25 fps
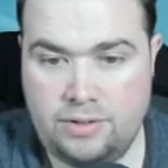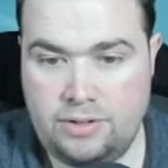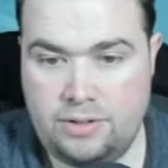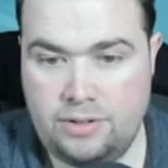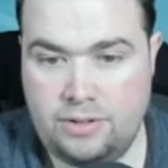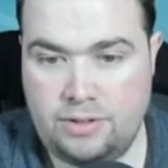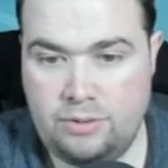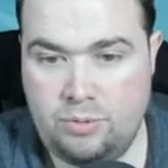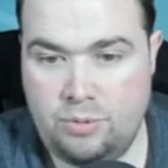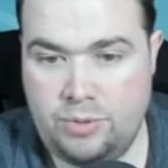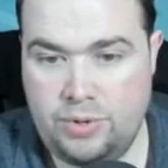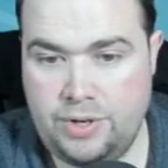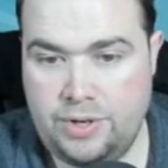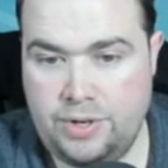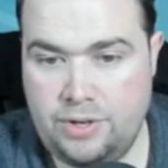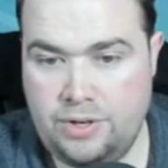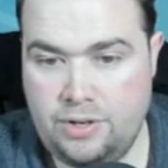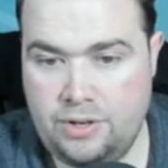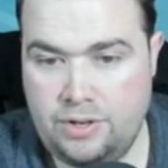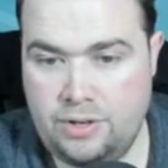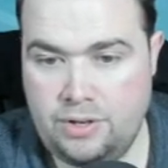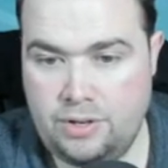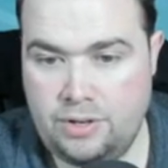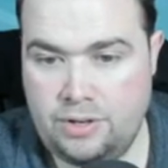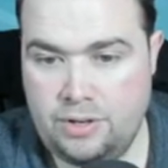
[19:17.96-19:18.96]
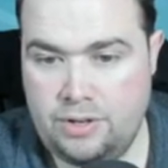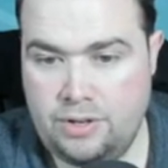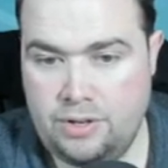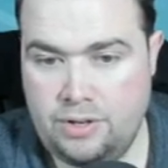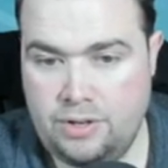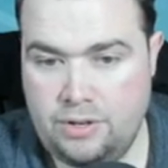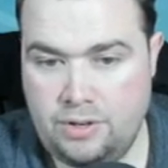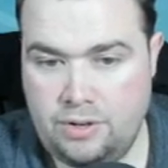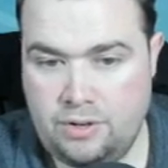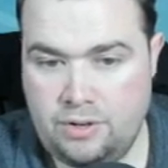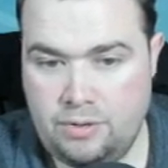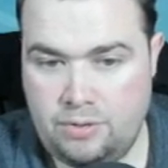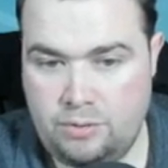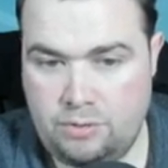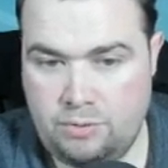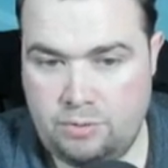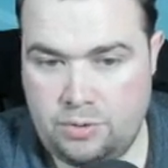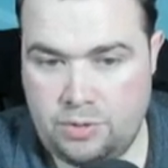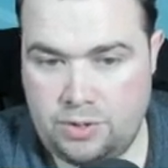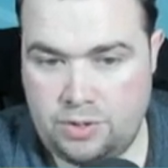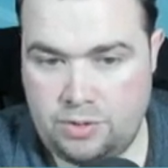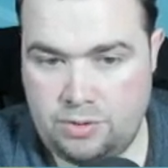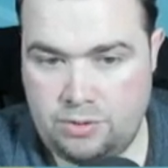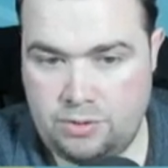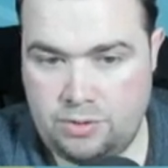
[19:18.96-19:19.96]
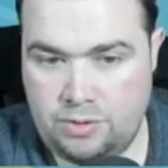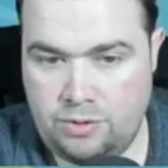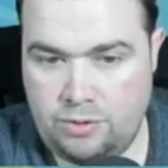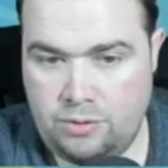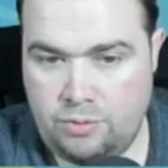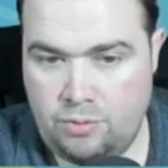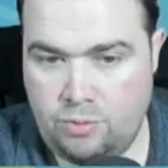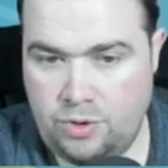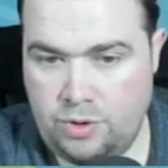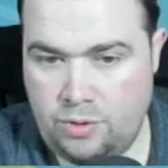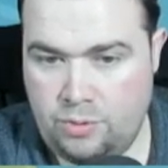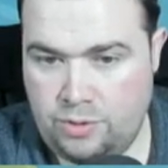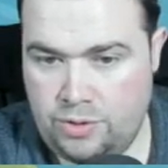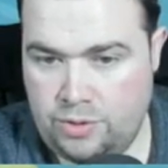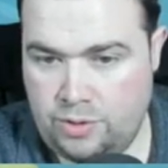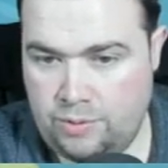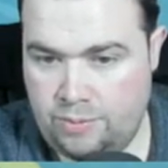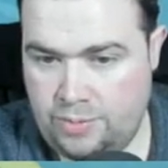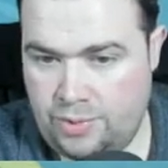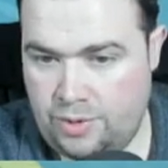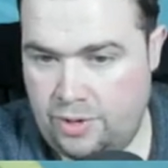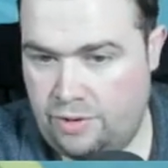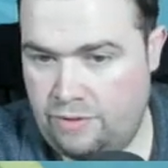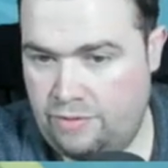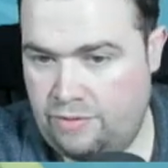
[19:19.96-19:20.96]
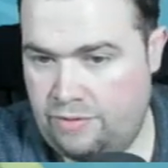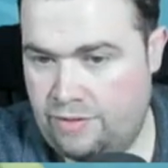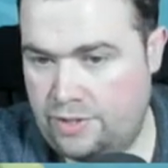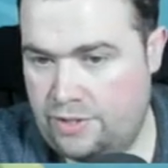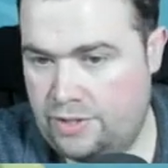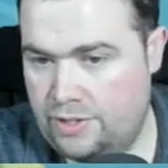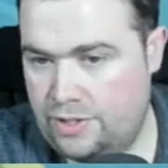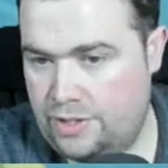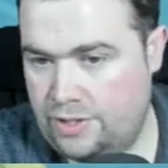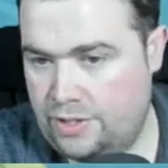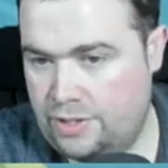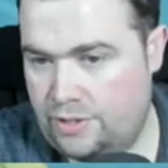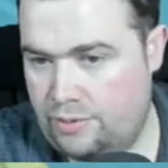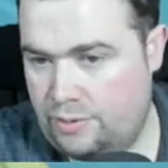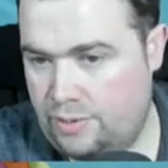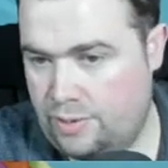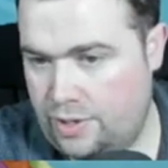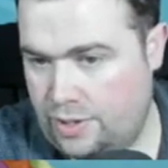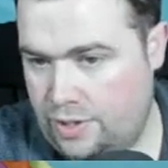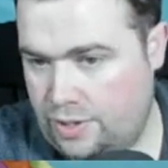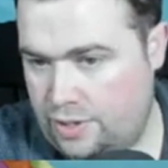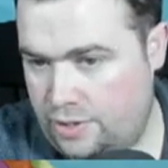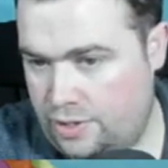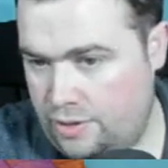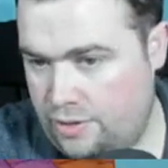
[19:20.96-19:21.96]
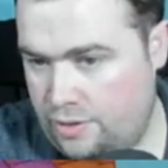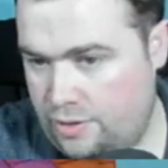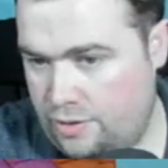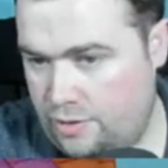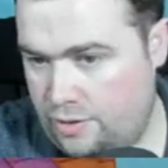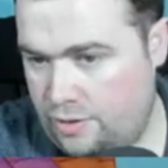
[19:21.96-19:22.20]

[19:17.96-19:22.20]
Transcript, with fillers: So we're sort of doing well with the birthing situation.